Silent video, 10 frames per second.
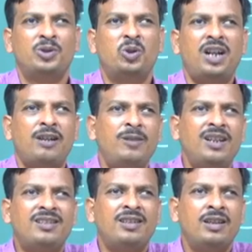So, that
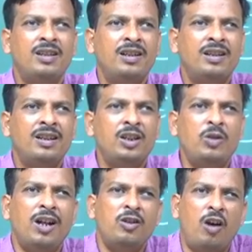means
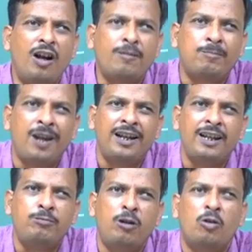you are not
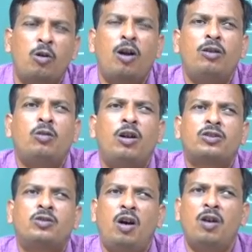planning for whole
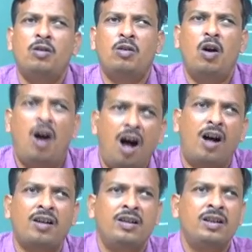course goal,
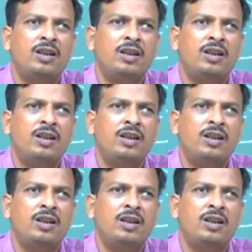or